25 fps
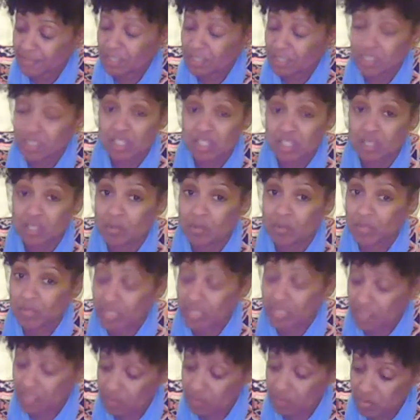Because it
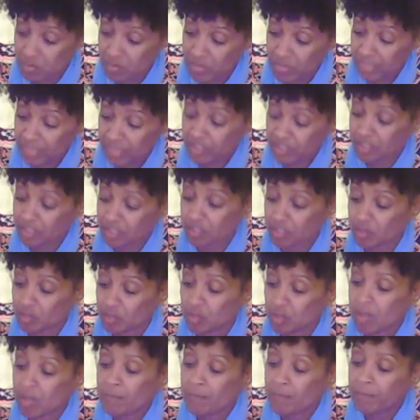always comes back to
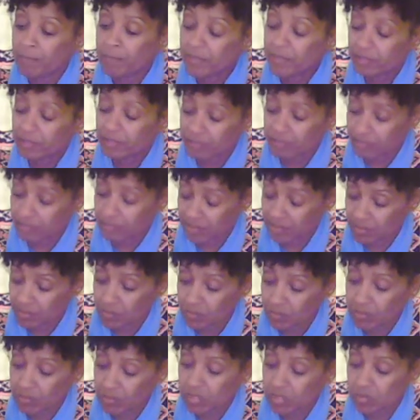you bigger than
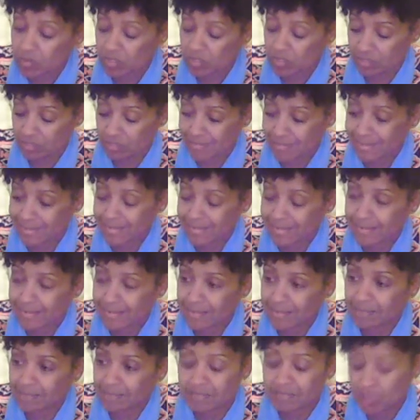it was when you sent
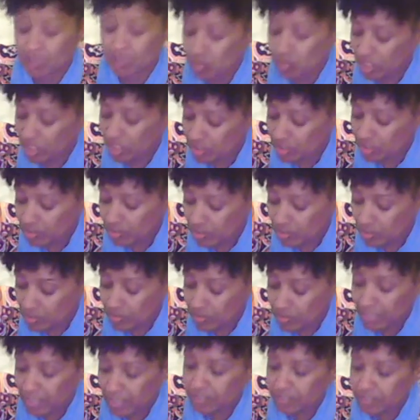it out. That's why you don't go
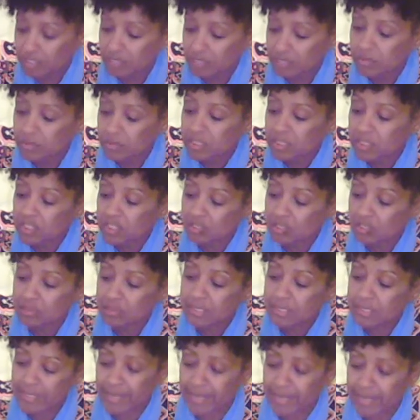around deliberately
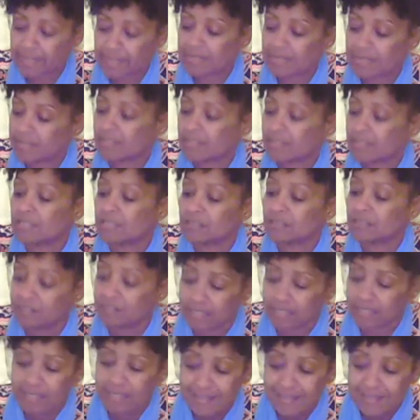doing nasty,
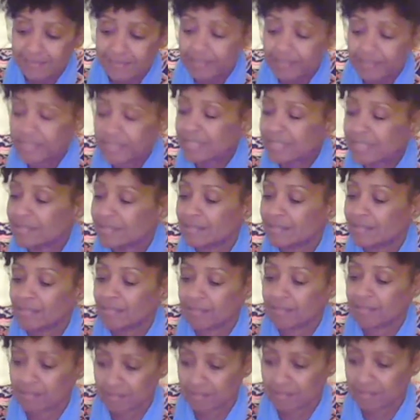ugly, mean
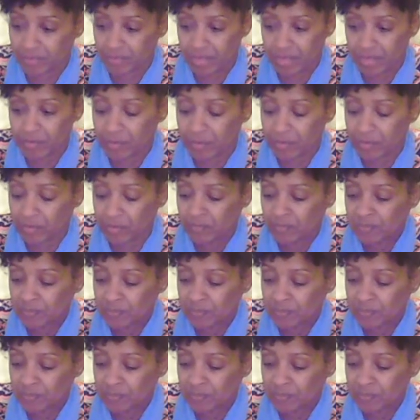things to people.